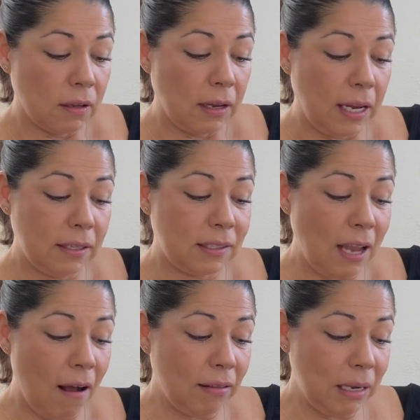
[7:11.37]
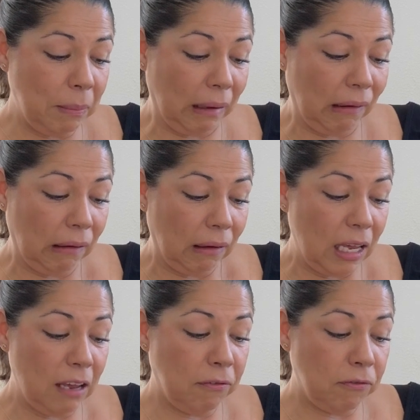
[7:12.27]
It's telling me
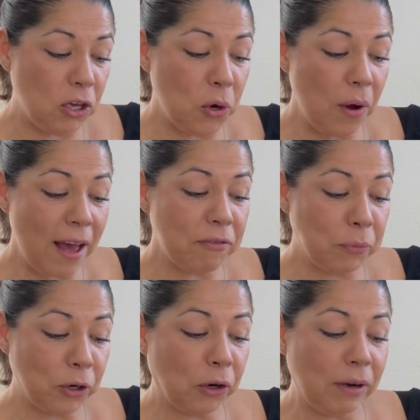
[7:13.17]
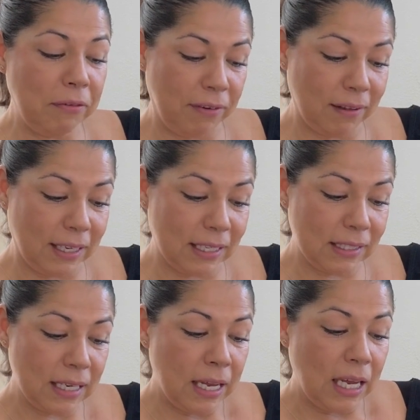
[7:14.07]
if you have mercury
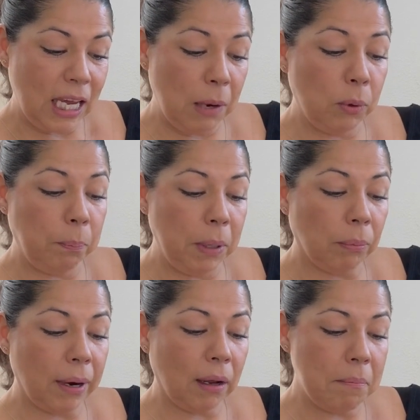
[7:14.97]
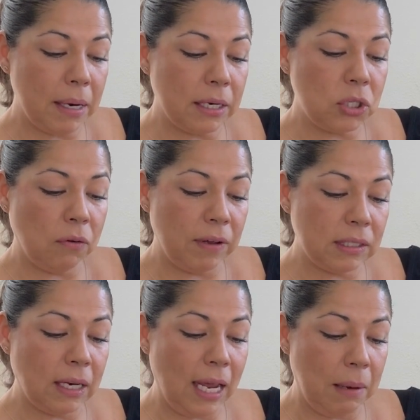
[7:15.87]
fillings, it would be recommended to
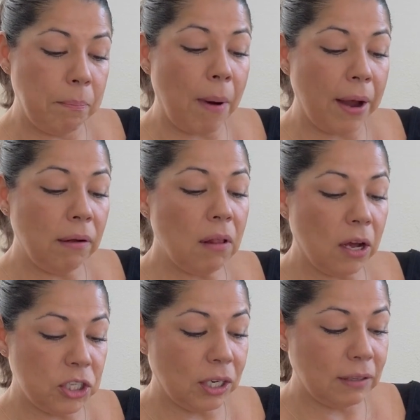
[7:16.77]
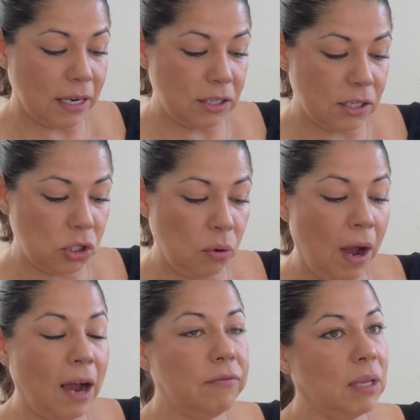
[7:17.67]
visit a biologic dentist to
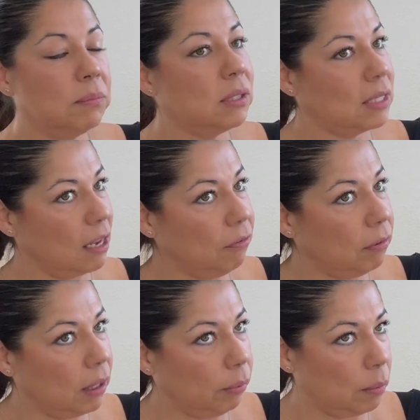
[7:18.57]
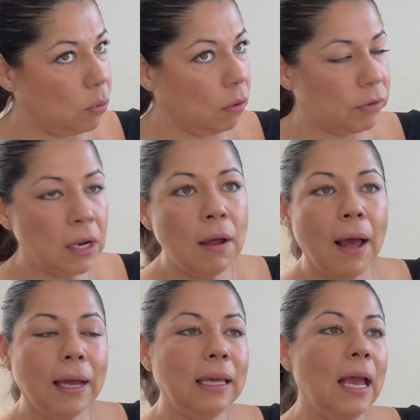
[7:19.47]
have them safely removed.
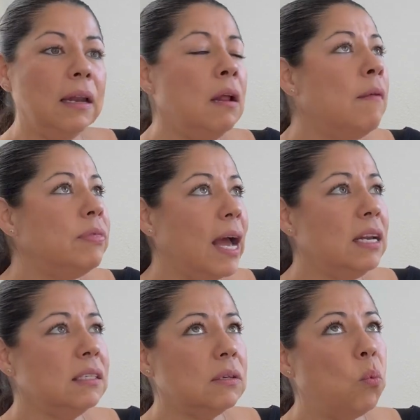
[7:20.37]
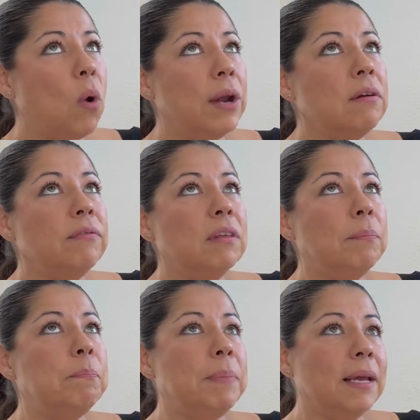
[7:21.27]
Again, that is one of the
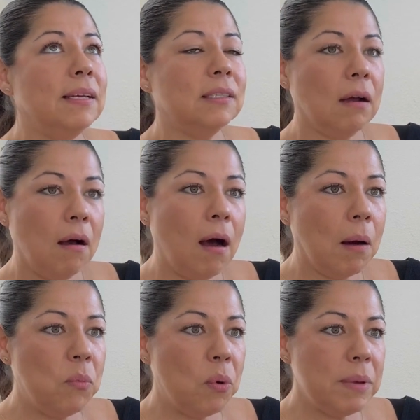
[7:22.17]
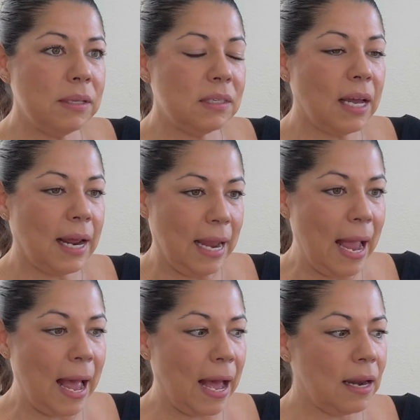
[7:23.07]
biggest aha moments that I
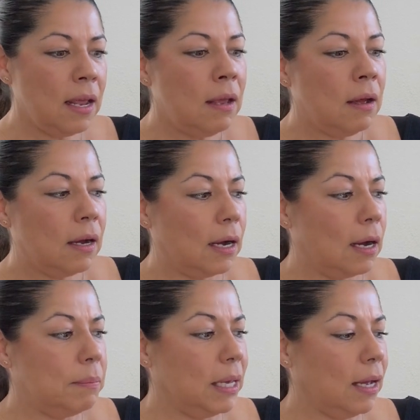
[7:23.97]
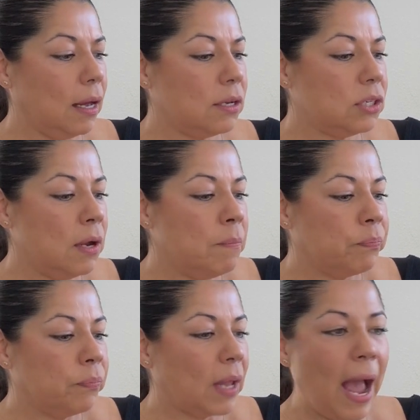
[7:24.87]
had because
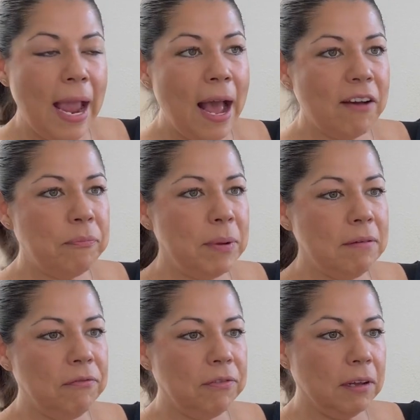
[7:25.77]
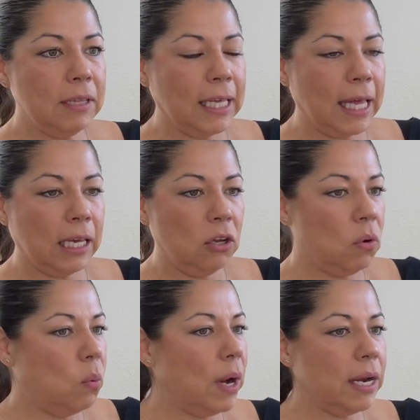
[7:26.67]
I have been feeling like, you know
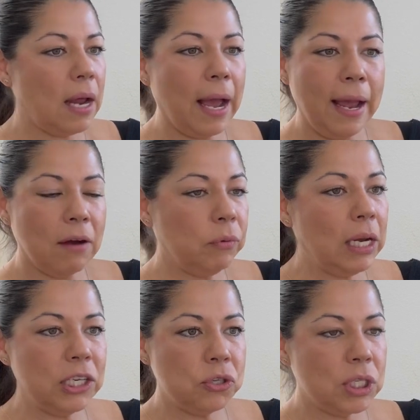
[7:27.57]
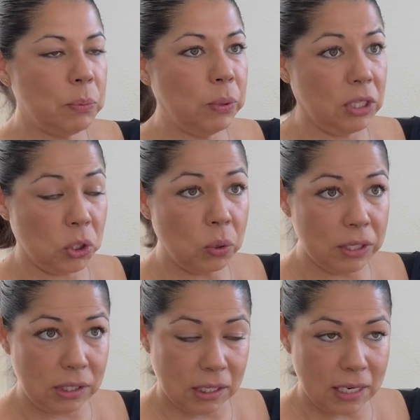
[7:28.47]
what, I have a relationship with this
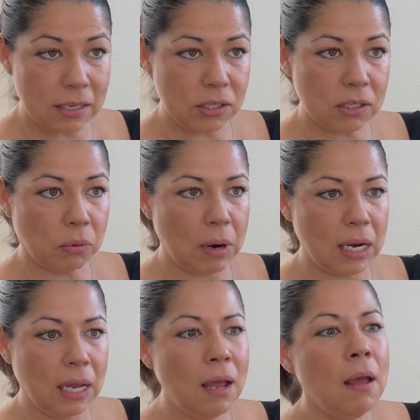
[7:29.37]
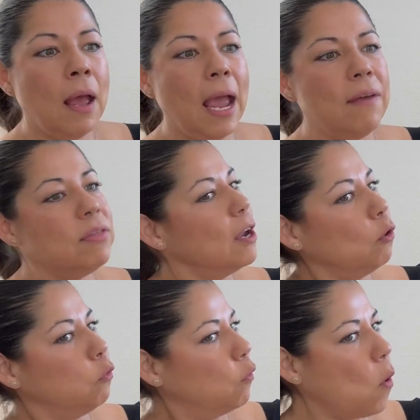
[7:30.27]
holistic dentist already, and
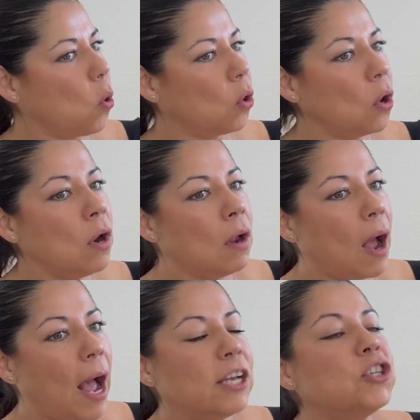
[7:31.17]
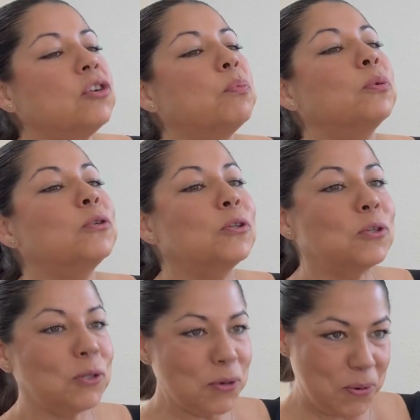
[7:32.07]
therefore I should
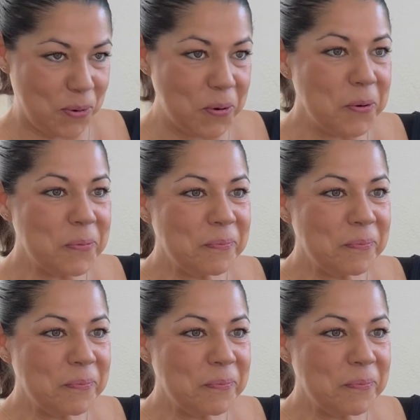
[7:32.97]
pursue